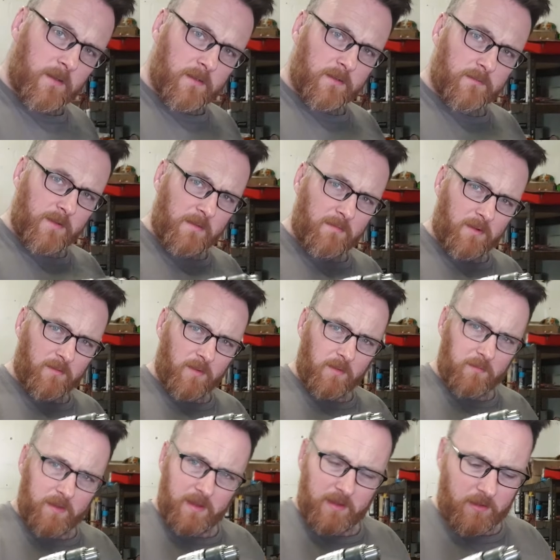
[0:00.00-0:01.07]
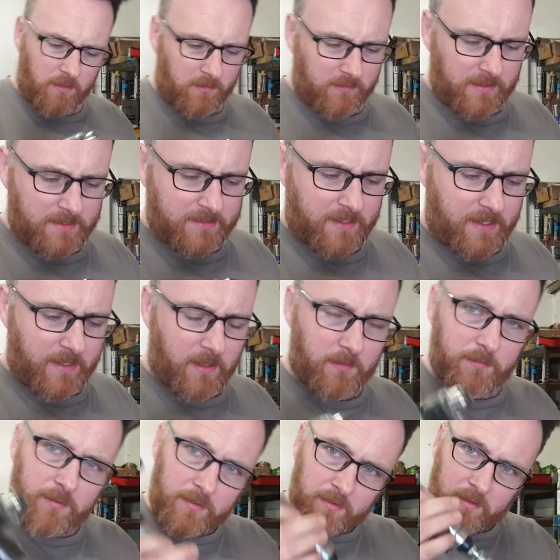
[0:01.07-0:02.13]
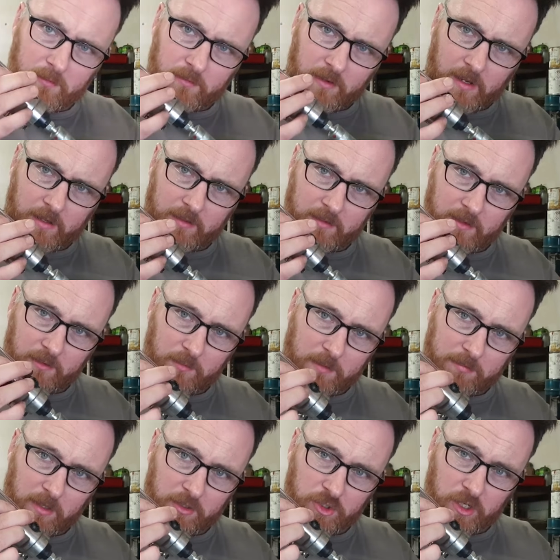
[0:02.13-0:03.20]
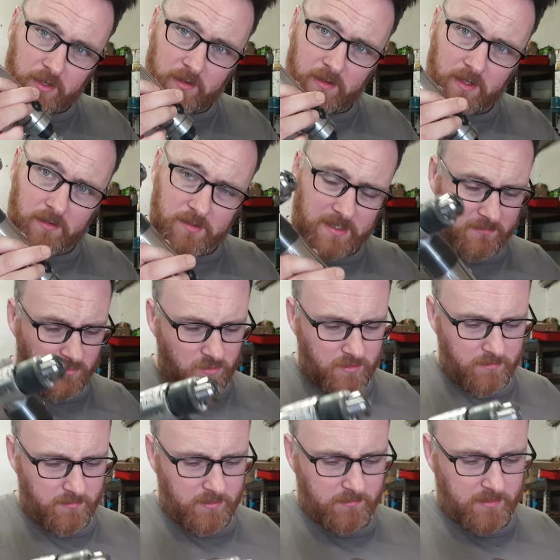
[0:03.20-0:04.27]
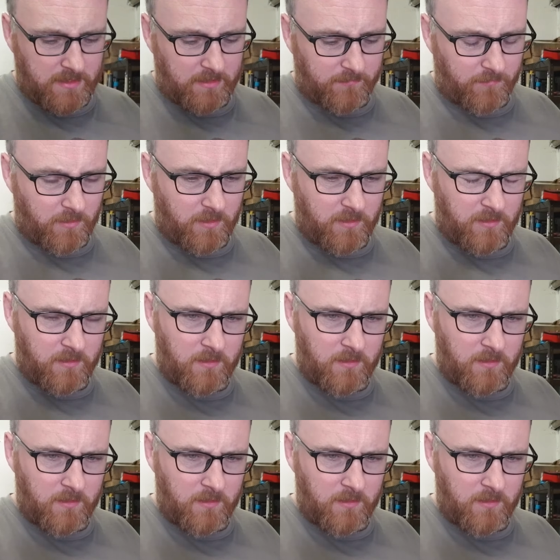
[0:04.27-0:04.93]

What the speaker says: Remember when we hooked this guy up, I had this wee plunger, and I was like, oh, I wonder what that's for.